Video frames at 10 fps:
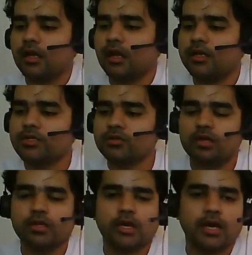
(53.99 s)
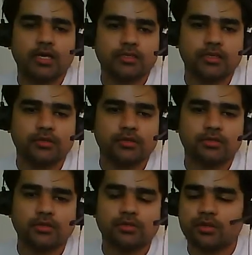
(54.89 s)
It's called the ASCII
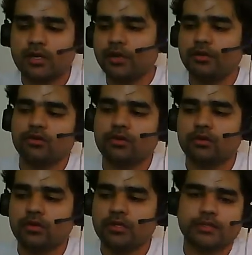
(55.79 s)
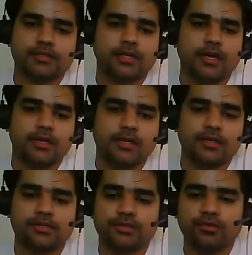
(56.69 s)
code, so that it's a
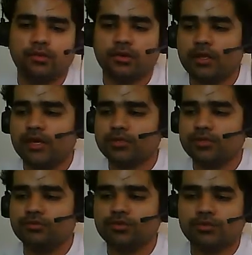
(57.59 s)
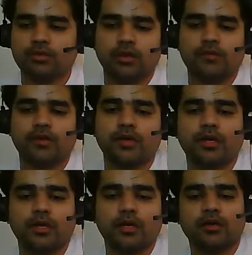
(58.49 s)
standardized code that's used
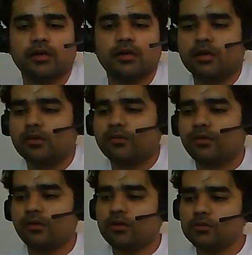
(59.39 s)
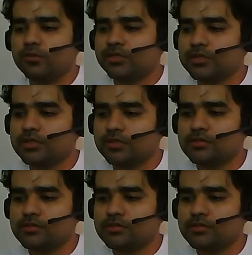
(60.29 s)
everywhere for all machines.